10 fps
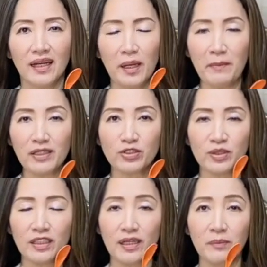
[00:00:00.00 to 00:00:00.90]
a
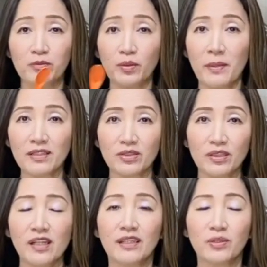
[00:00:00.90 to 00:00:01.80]
measuring cup to
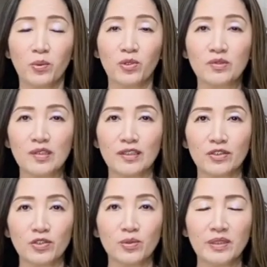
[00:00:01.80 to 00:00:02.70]
measure the water
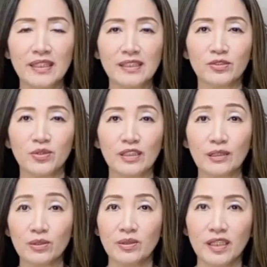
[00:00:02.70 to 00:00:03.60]
that you will need to
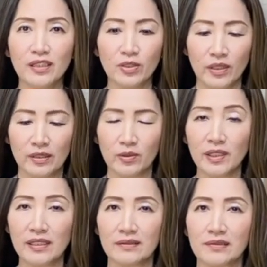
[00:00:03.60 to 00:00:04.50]
include in your
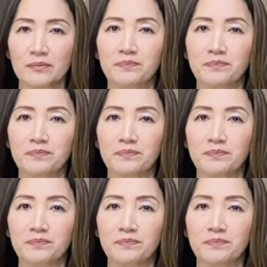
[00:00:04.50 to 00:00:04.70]
ingredients.